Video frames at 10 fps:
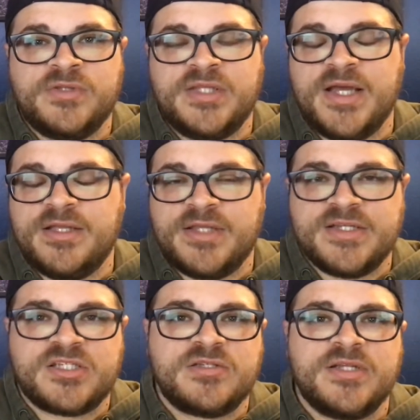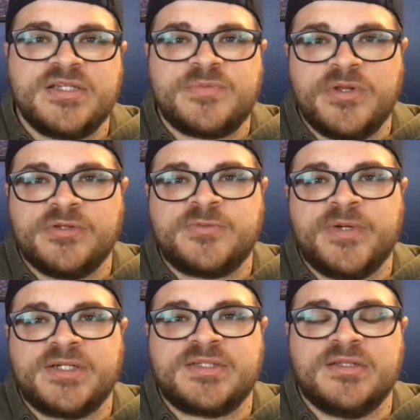They spent those
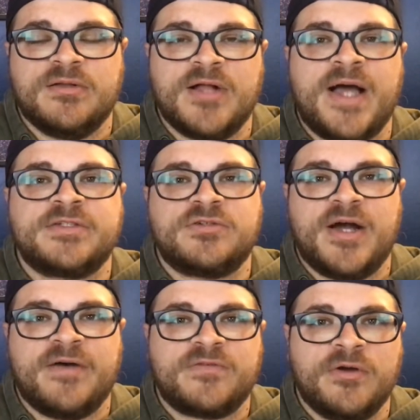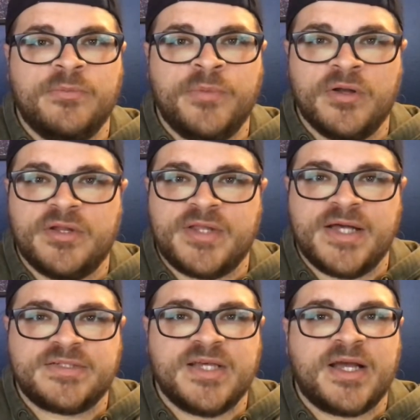picks in the last draft on building
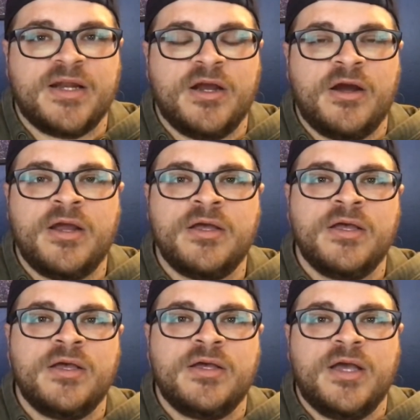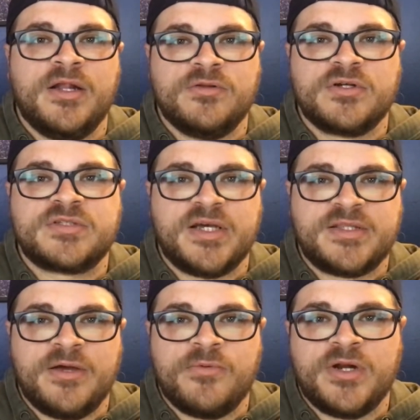that secondary, and it looks like
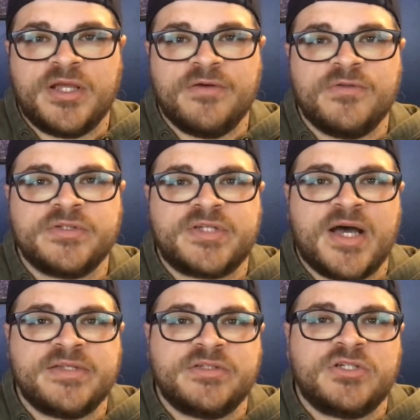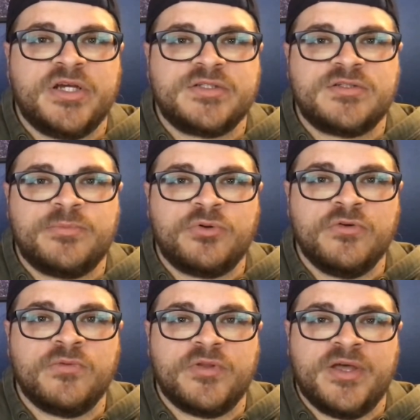they want to give those guys a chance to
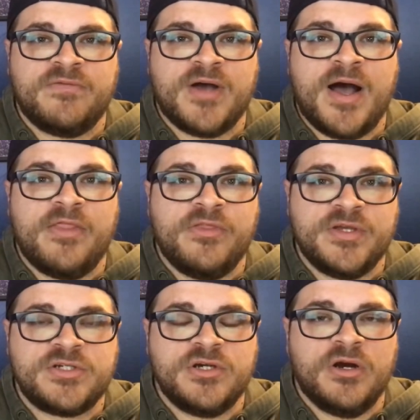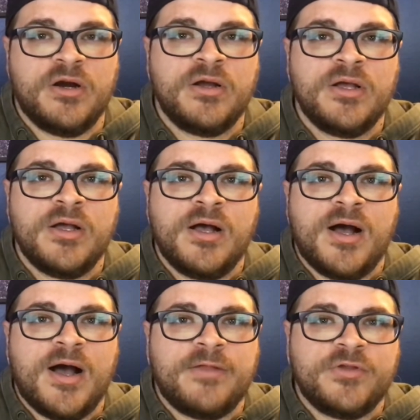prove what they've got this year.
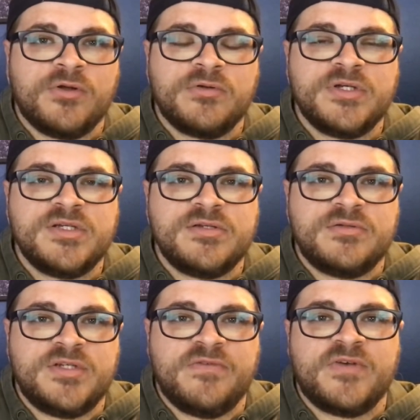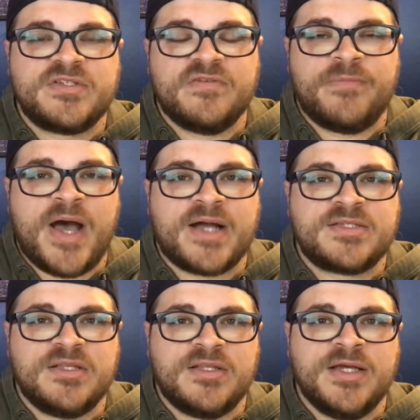The only defensive
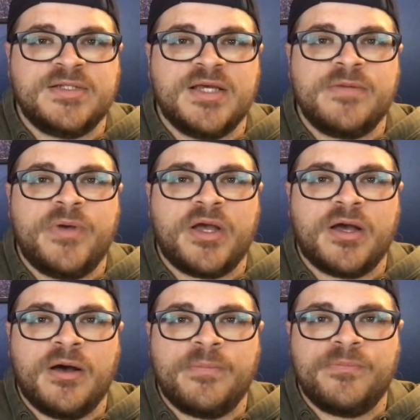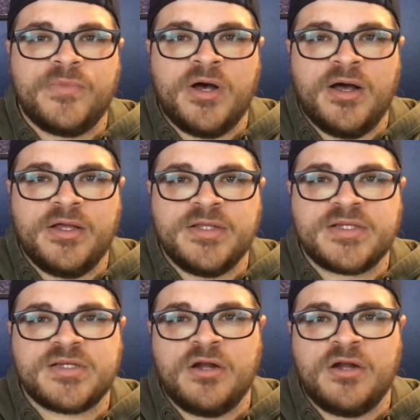backs that they did pick up in this